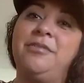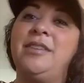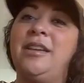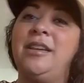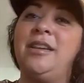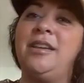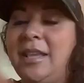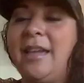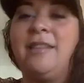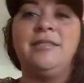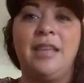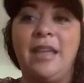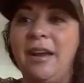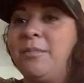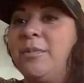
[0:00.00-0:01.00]
set up
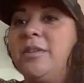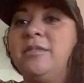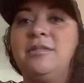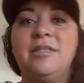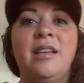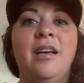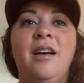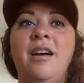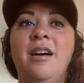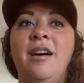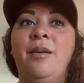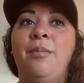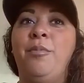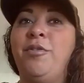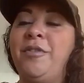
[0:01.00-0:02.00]
stands, cameras,
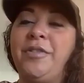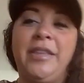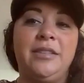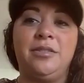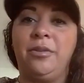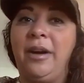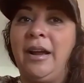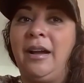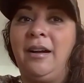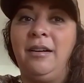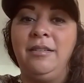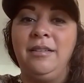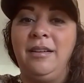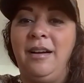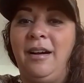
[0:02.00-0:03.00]
moving things
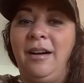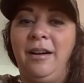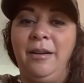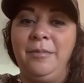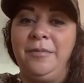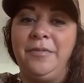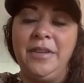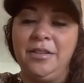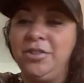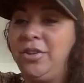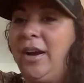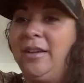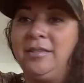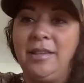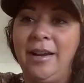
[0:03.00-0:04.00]
around, field
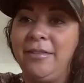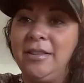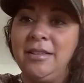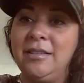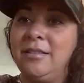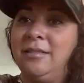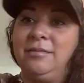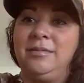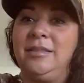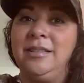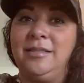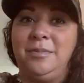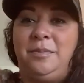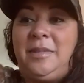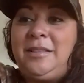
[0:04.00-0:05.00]
dress, everything, you know,
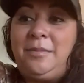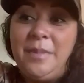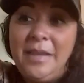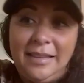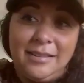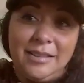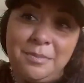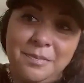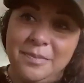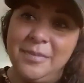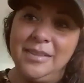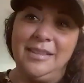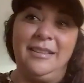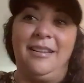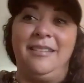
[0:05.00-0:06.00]
it's me.
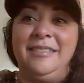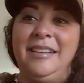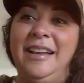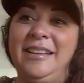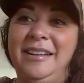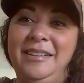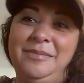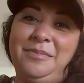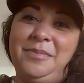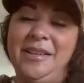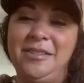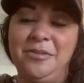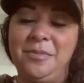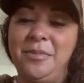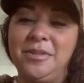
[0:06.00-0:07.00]
You know, I hunt,
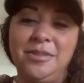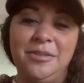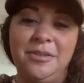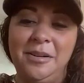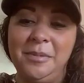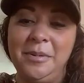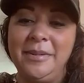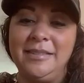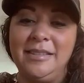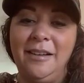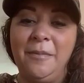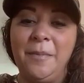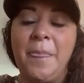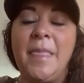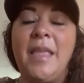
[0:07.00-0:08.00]
I do it all by
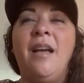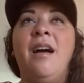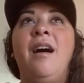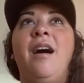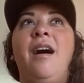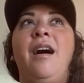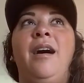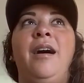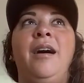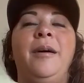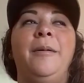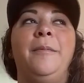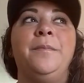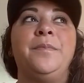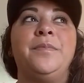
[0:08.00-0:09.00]
myself.
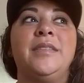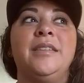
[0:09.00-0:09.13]
So